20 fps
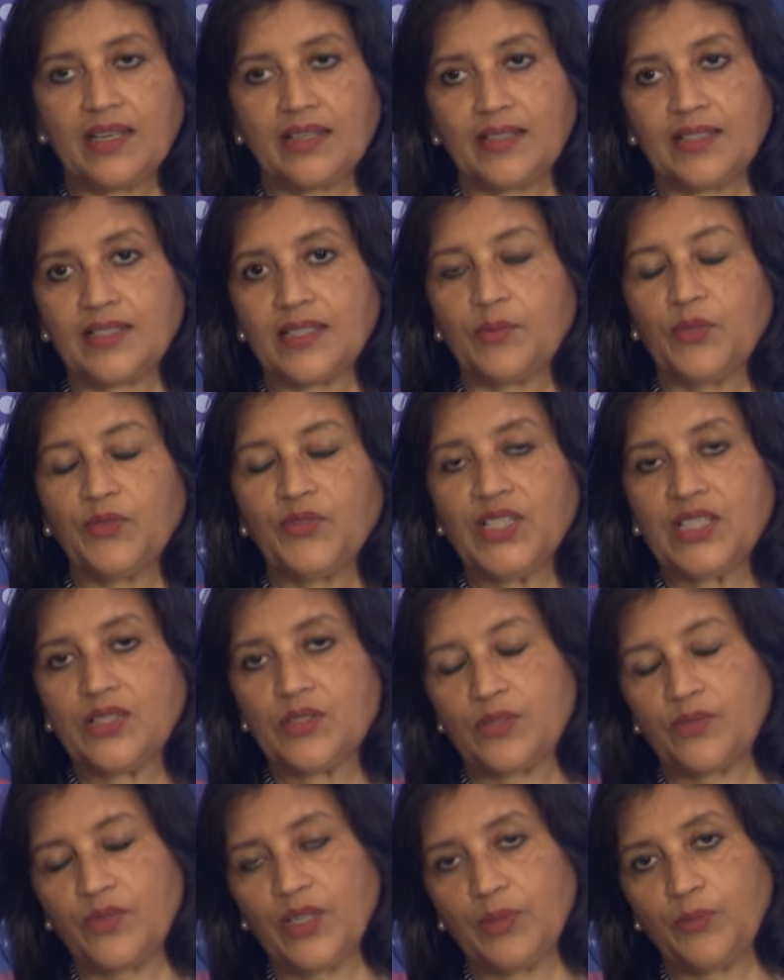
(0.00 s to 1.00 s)
I think some of
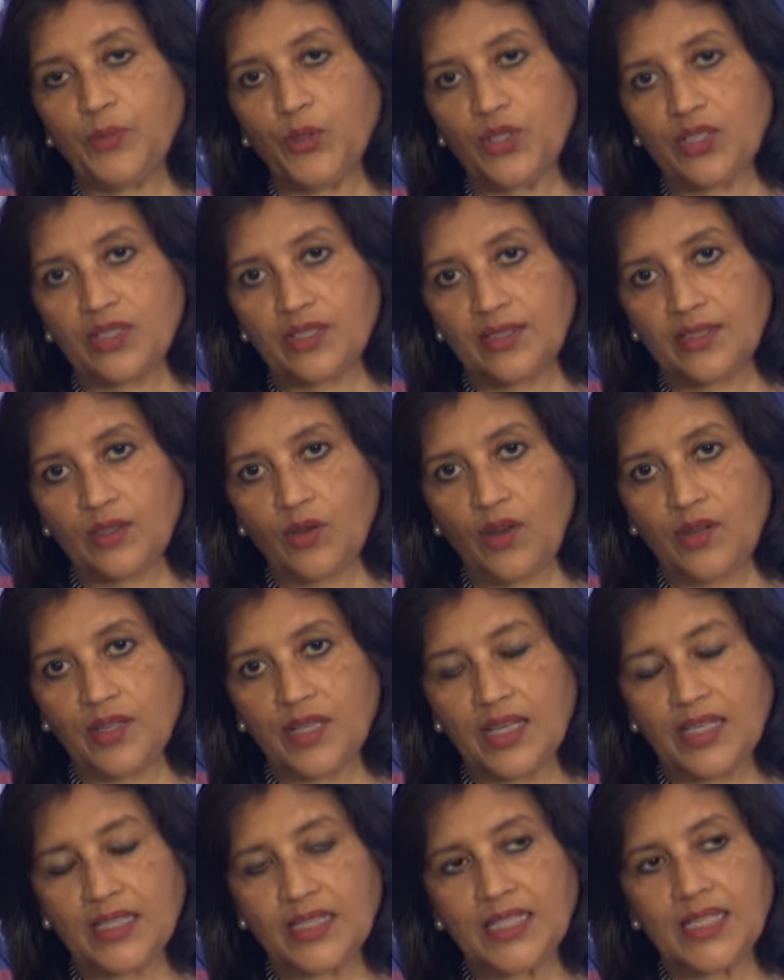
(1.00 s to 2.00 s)
this will put it in the
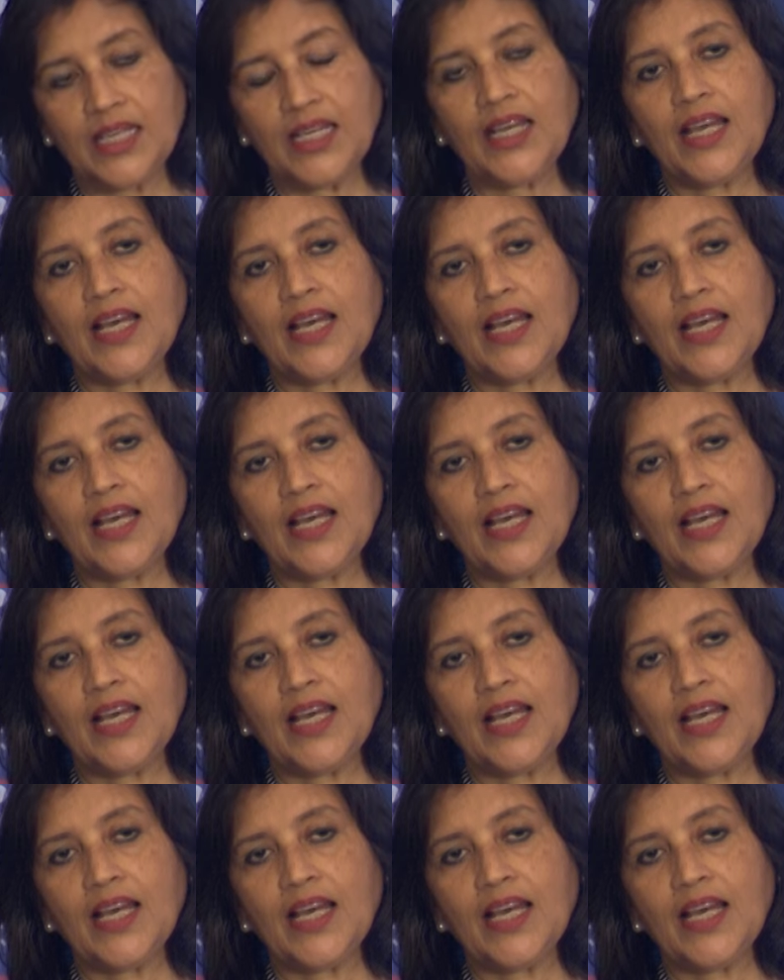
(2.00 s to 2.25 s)
context.